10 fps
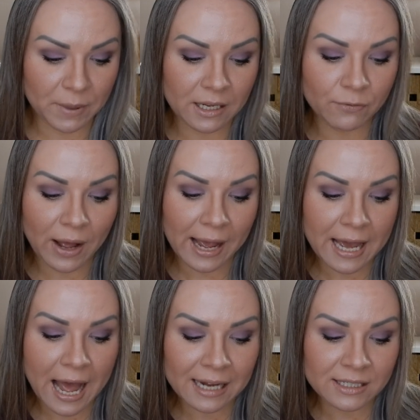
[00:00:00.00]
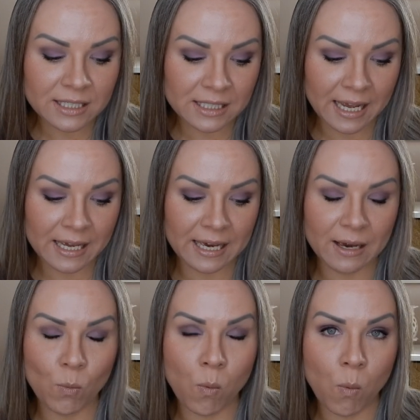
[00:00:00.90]
But if I had to say
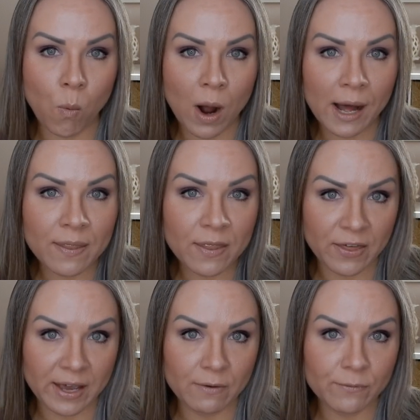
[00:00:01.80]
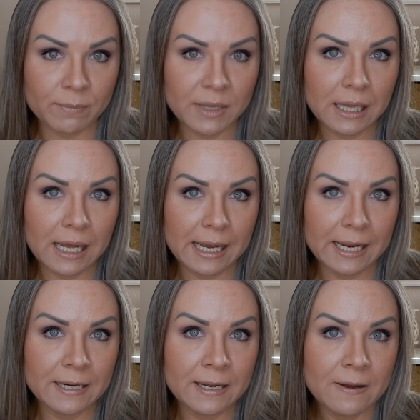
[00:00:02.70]
get one thing from the
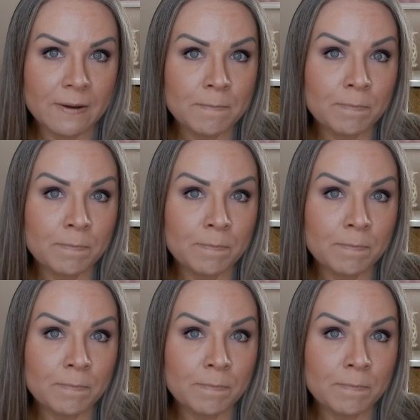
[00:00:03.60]
line,